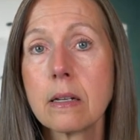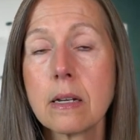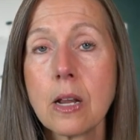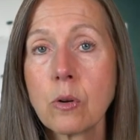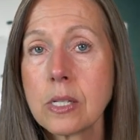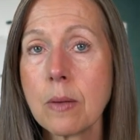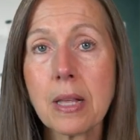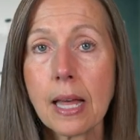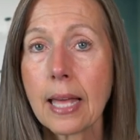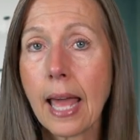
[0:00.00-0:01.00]
you know,
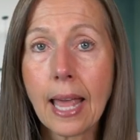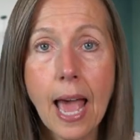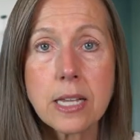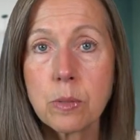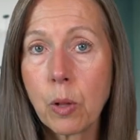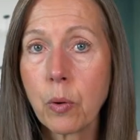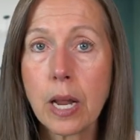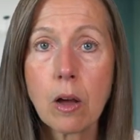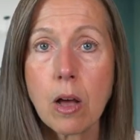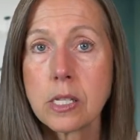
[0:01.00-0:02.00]
something like that, gas,
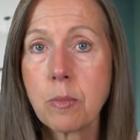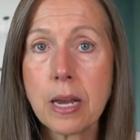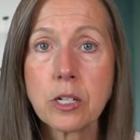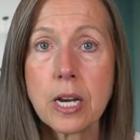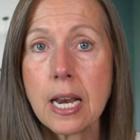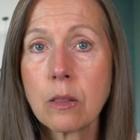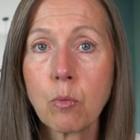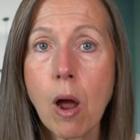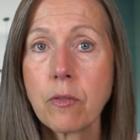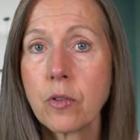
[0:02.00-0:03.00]
bloating, constipation, eating the
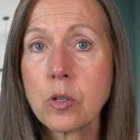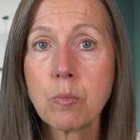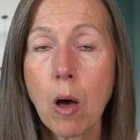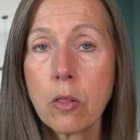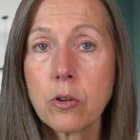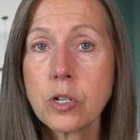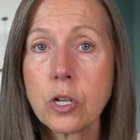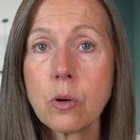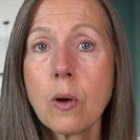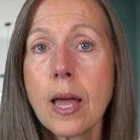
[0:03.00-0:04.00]
wrong foods bothers
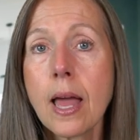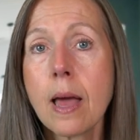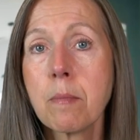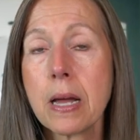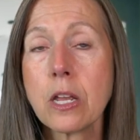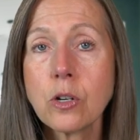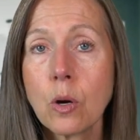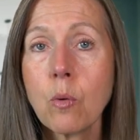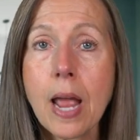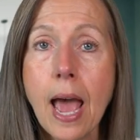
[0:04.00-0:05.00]
you, but you
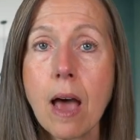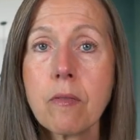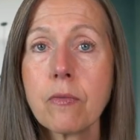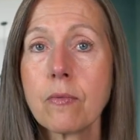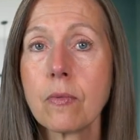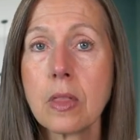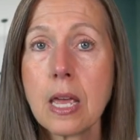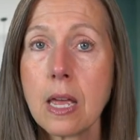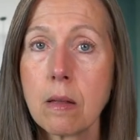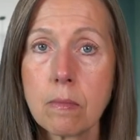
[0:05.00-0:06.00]
don't have
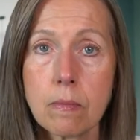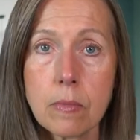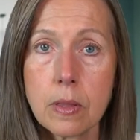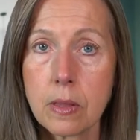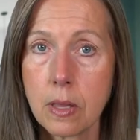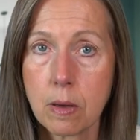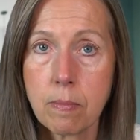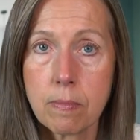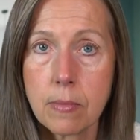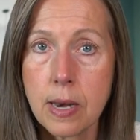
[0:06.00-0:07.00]
the the
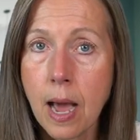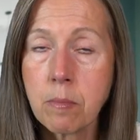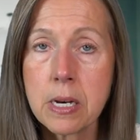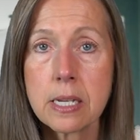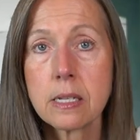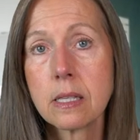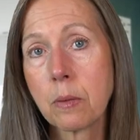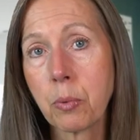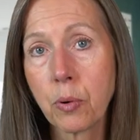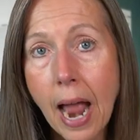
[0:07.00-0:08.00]
numbness, the
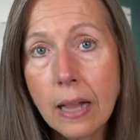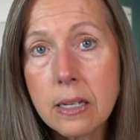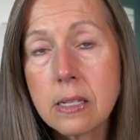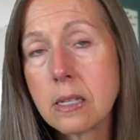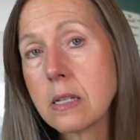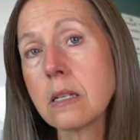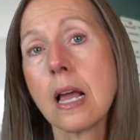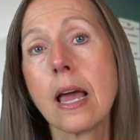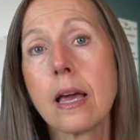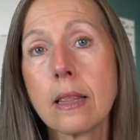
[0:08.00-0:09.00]
paralysis,
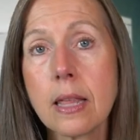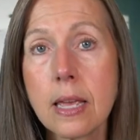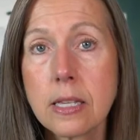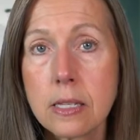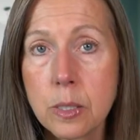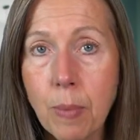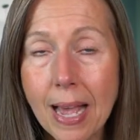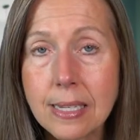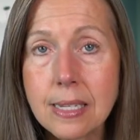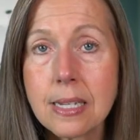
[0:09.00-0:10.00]
the
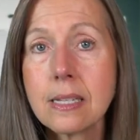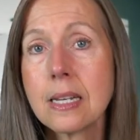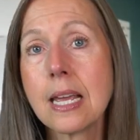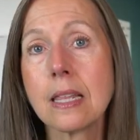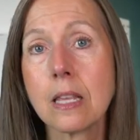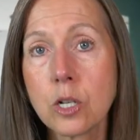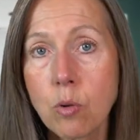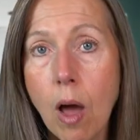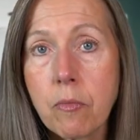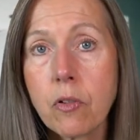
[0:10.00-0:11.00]
spasticity, the
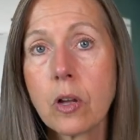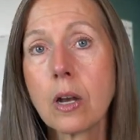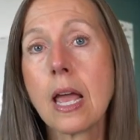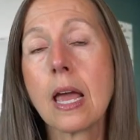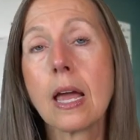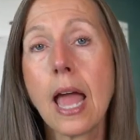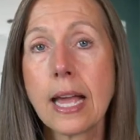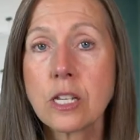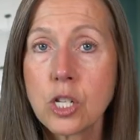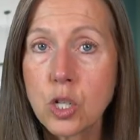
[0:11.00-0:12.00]
drop foot,
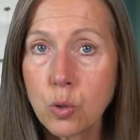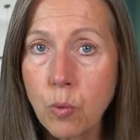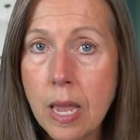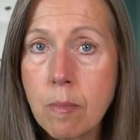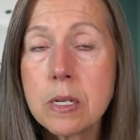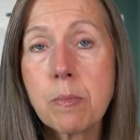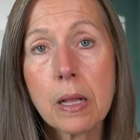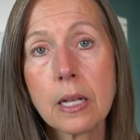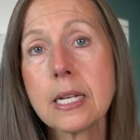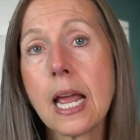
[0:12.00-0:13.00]
extreme
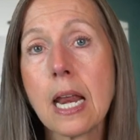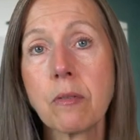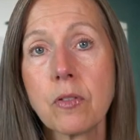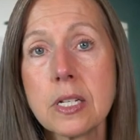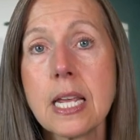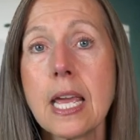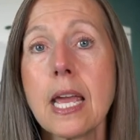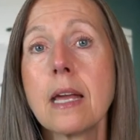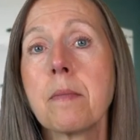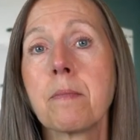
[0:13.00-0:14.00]
debilitating
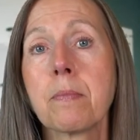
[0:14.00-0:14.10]
fatigue,